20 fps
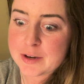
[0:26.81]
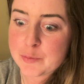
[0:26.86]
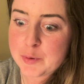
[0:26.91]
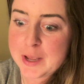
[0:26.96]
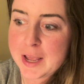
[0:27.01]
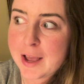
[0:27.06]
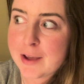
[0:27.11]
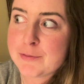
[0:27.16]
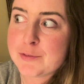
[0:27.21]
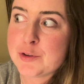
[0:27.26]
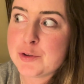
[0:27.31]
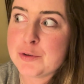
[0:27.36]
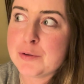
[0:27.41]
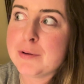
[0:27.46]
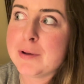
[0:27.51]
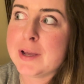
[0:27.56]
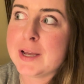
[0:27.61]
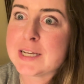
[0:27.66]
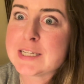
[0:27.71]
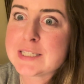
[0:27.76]
we have
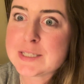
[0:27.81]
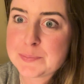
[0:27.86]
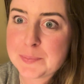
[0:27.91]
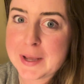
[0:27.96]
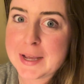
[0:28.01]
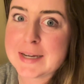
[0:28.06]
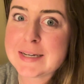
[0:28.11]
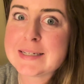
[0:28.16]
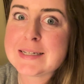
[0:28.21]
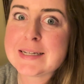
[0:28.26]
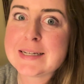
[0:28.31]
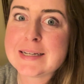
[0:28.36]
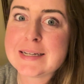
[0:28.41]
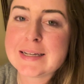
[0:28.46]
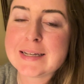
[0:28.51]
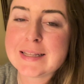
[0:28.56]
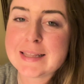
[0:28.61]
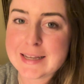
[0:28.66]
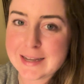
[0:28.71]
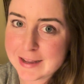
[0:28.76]
to expect
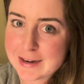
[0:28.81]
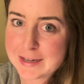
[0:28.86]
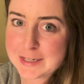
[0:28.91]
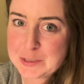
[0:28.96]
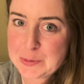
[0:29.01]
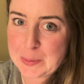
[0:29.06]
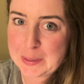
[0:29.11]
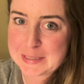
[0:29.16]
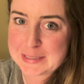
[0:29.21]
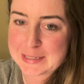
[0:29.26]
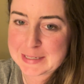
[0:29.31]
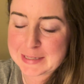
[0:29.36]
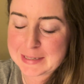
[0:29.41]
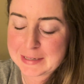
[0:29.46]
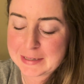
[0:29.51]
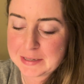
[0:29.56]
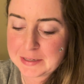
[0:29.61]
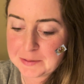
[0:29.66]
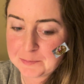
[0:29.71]
the unexpected.